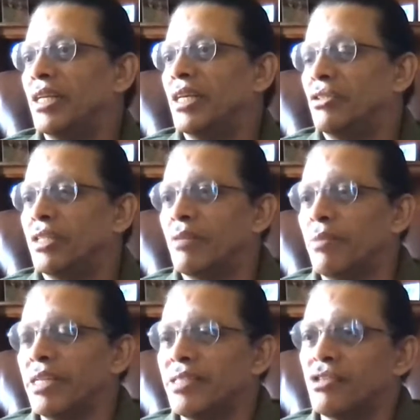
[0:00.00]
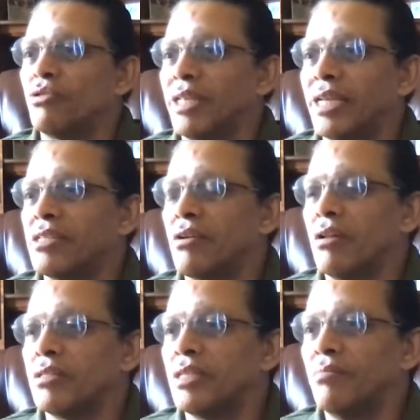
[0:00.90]
So that brings us to the next
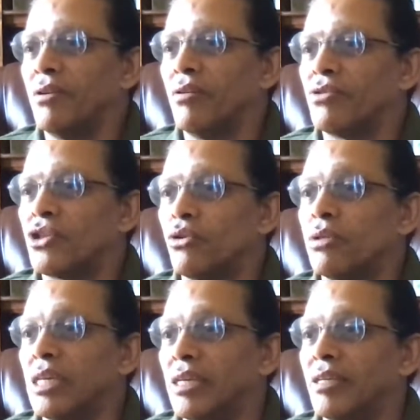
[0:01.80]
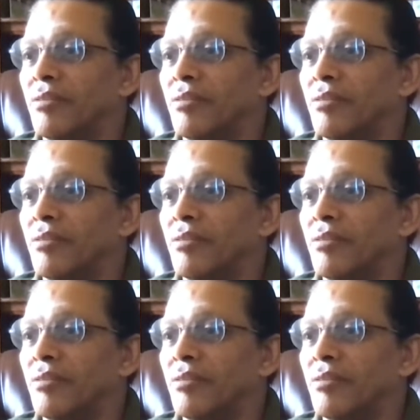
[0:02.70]
concept of Shruti.